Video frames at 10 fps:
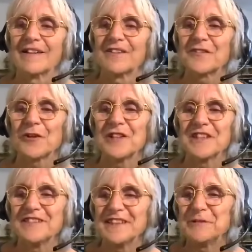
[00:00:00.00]
The
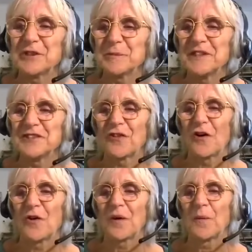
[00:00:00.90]
story seems to be
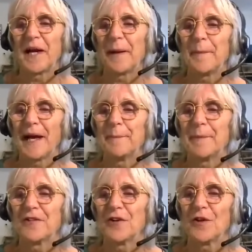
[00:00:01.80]
stronger when I play
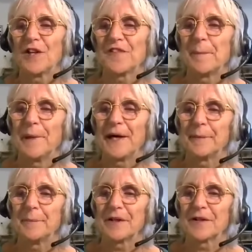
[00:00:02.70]
my role as a
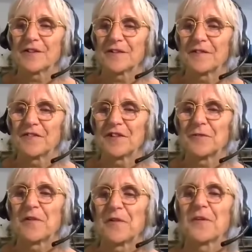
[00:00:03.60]
mother because of the
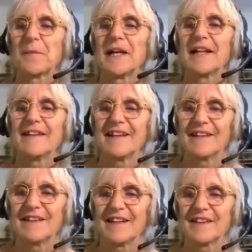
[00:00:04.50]
responsibility.
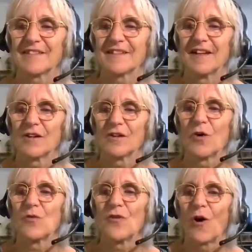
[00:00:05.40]
It does
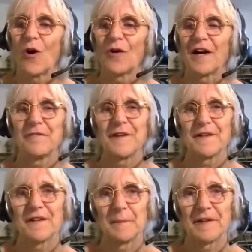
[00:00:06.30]
go wrong, I feel
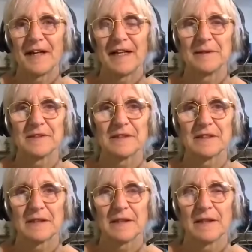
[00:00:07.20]
sometimes.
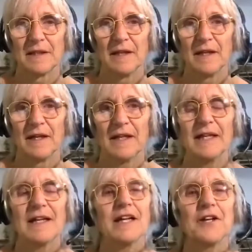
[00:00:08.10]
Yeah,
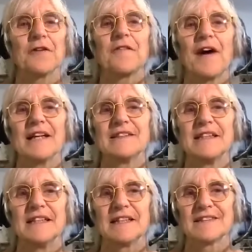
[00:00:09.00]
there are a lot of
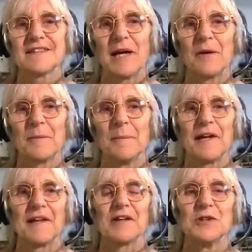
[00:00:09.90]
ideas about
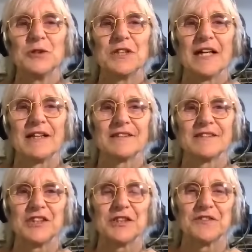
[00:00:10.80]
motherhood and
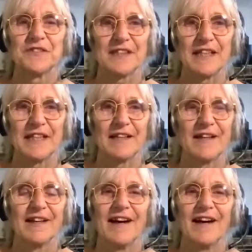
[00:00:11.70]
children, and